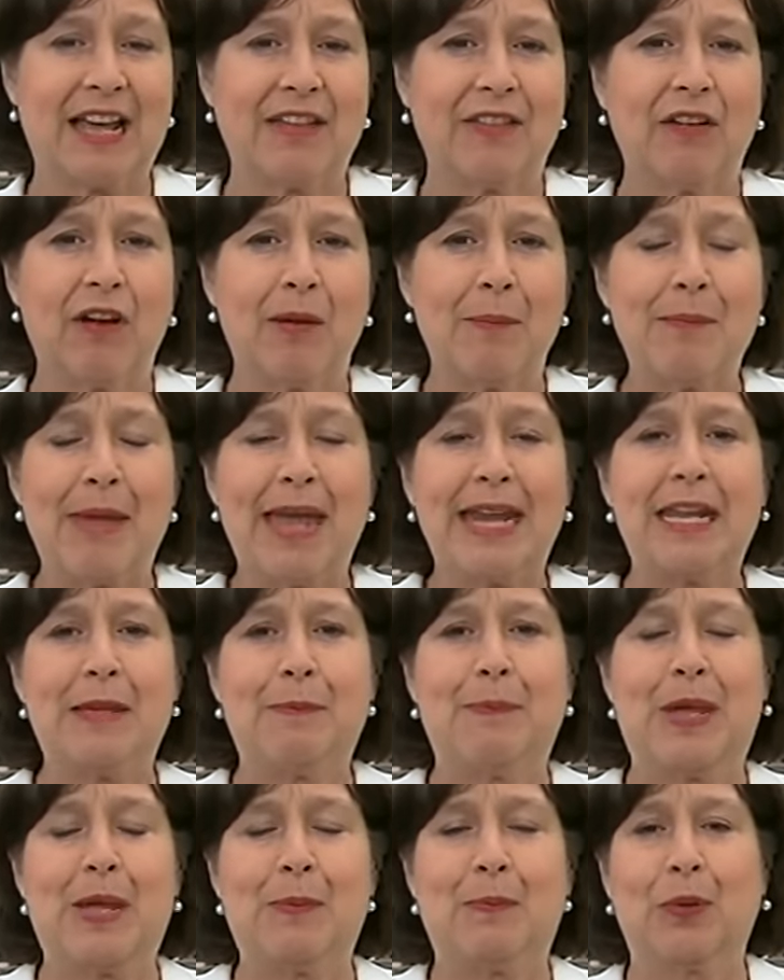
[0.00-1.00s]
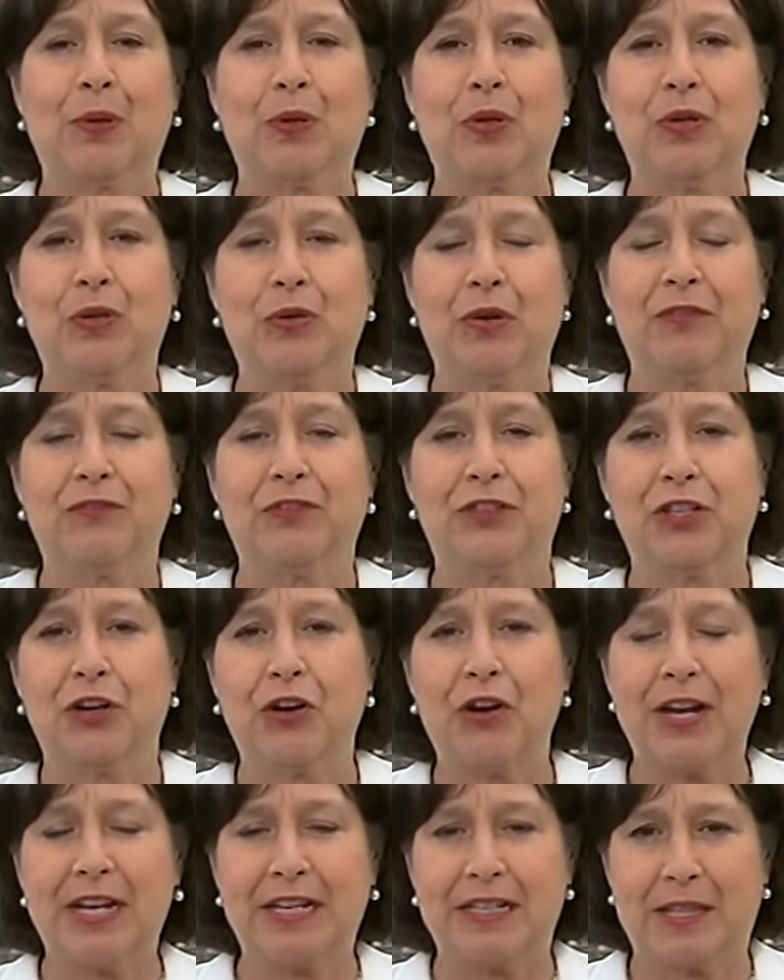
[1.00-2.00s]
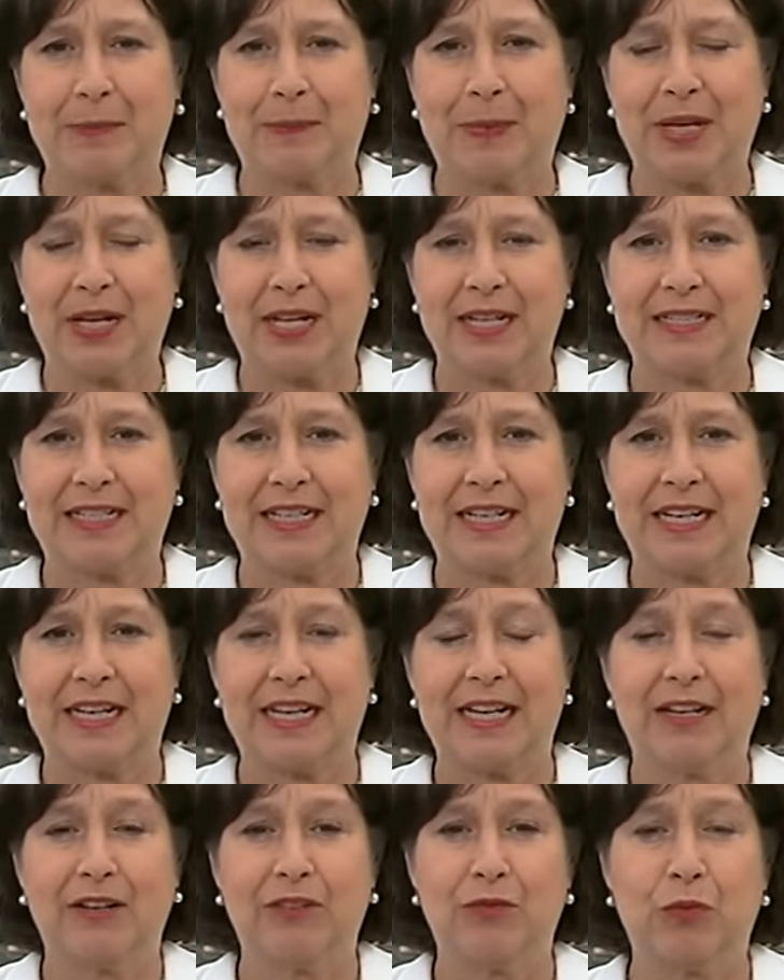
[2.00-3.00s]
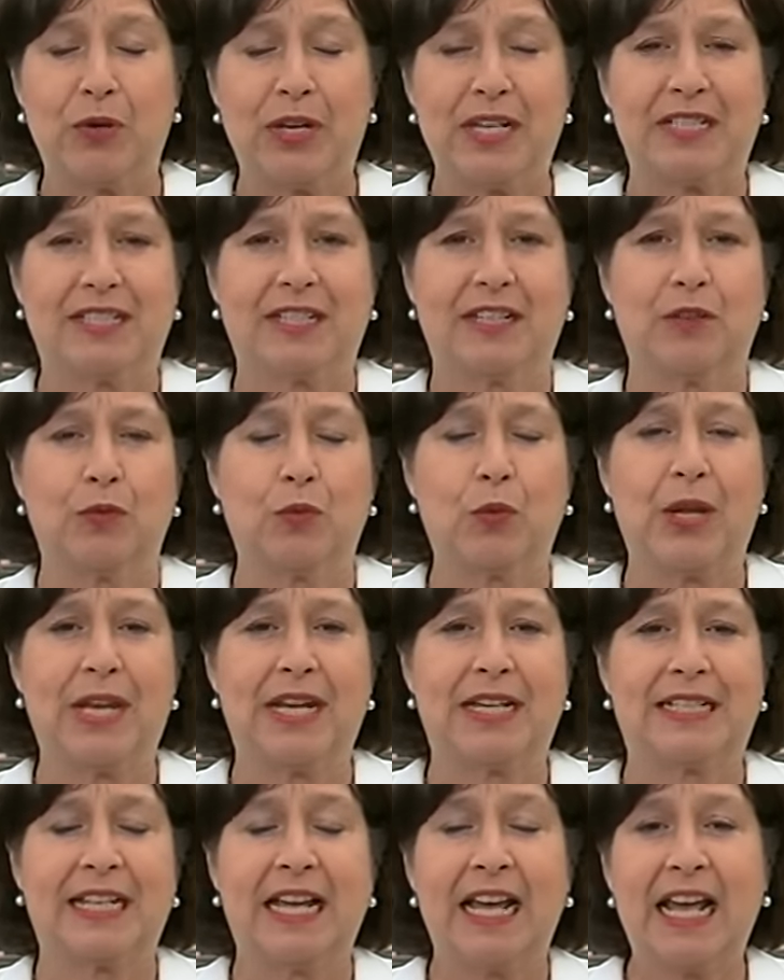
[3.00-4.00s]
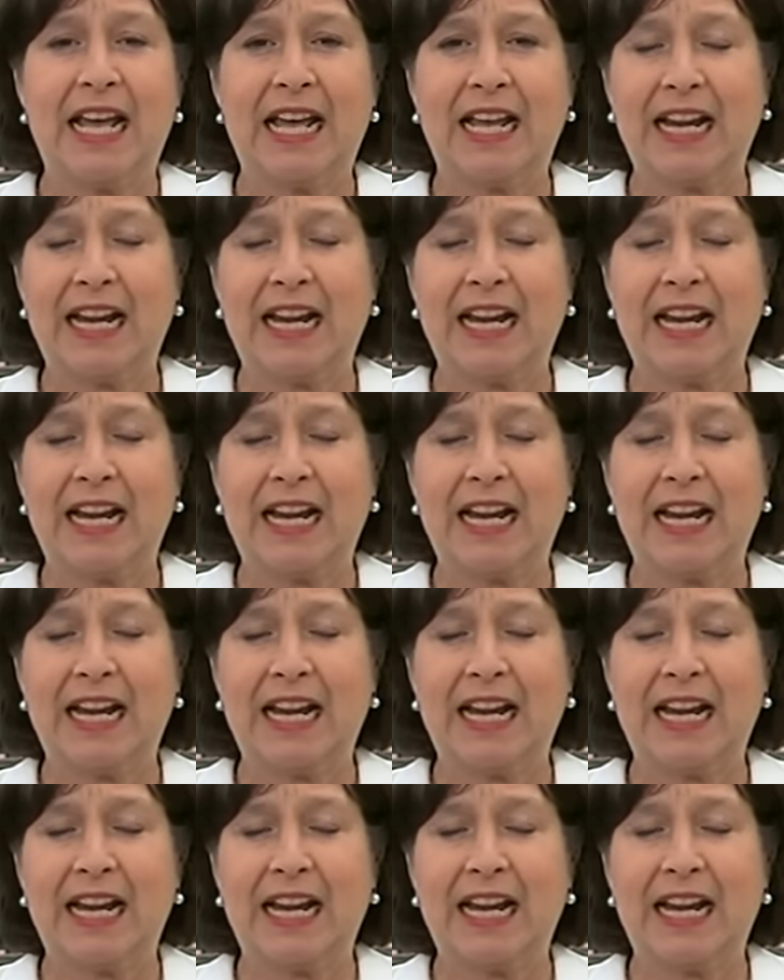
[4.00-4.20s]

Now, there are many people who have joined the party in recent weeks,